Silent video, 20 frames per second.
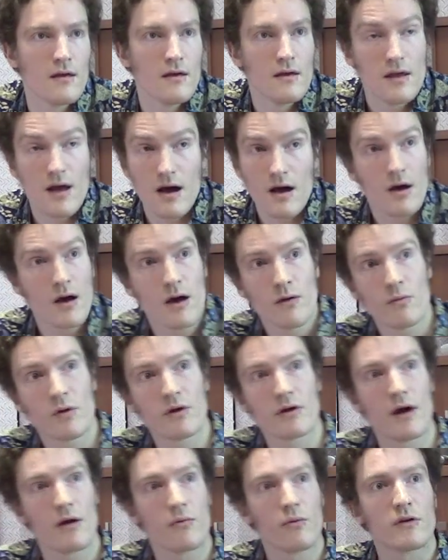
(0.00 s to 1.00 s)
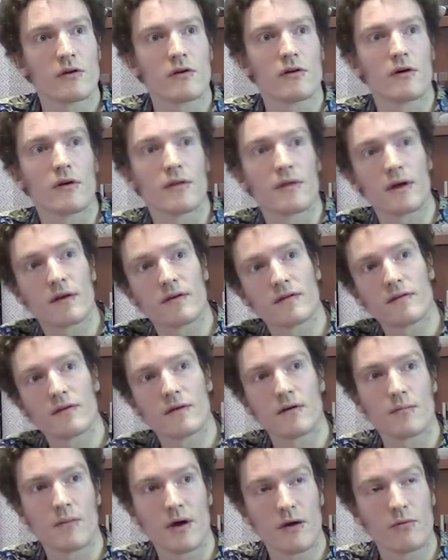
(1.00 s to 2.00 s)
Yeah, I wouldn't call that.
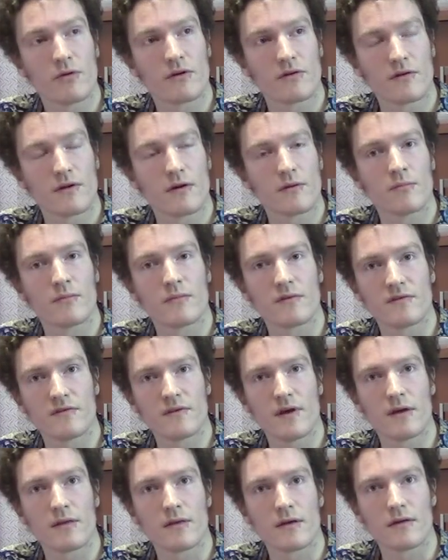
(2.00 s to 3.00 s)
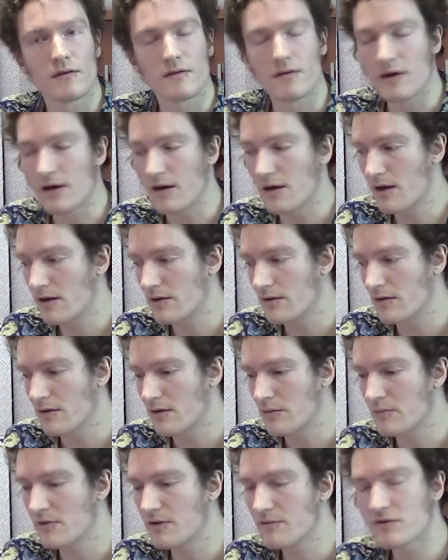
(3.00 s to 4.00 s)
I would say that they had a
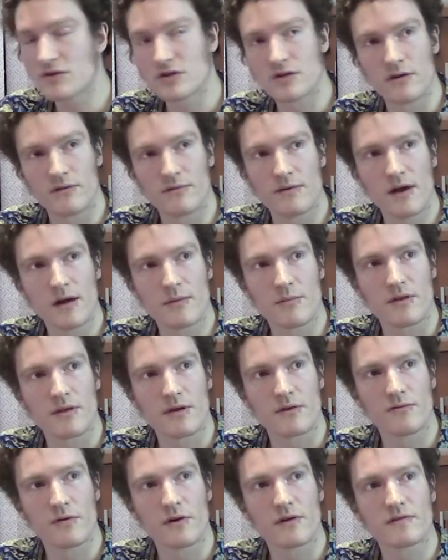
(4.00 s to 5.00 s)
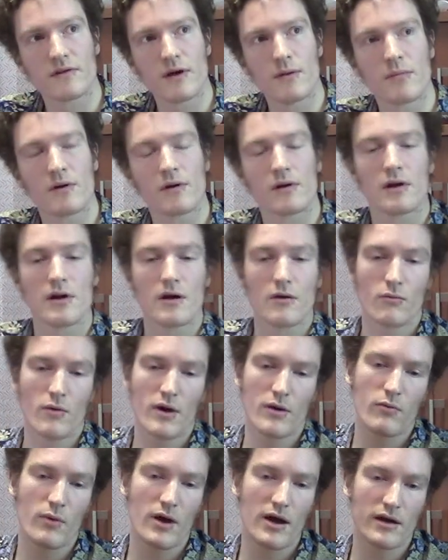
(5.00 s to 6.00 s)
division of labor. That, for example,
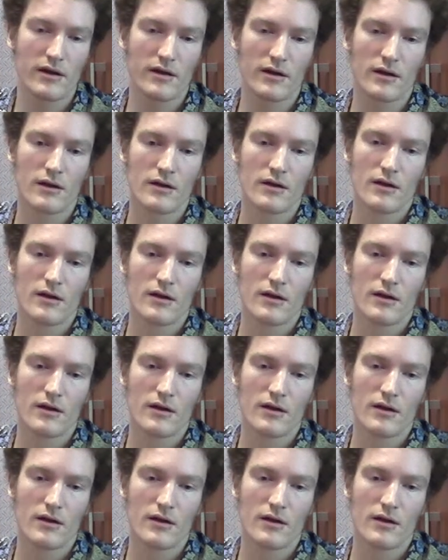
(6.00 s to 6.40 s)
when writing